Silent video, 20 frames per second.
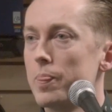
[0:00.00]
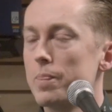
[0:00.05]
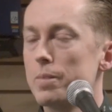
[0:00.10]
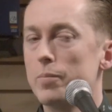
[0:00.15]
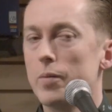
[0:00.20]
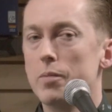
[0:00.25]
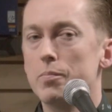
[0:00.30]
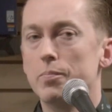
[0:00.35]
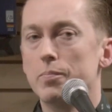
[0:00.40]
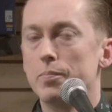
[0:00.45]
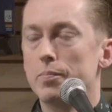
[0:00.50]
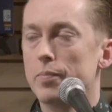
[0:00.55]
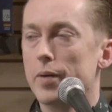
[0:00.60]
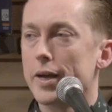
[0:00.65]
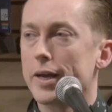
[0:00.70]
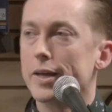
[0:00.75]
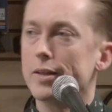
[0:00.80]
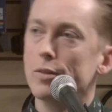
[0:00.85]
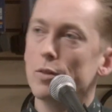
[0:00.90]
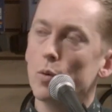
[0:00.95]
my
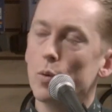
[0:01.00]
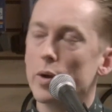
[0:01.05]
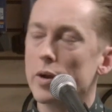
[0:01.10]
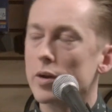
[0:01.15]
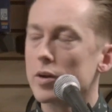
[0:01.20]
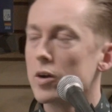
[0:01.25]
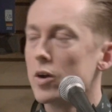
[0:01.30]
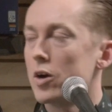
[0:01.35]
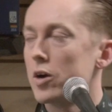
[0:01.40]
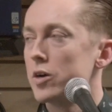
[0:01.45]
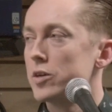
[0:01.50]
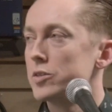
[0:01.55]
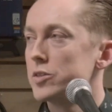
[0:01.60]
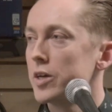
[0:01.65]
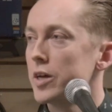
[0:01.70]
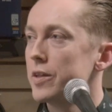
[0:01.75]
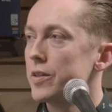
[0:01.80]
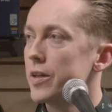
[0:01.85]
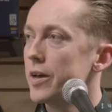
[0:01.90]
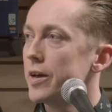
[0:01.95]
biking lawyer cards,
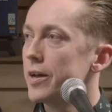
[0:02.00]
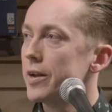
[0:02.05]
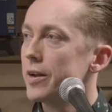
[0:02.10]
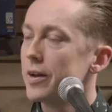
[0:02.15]
and then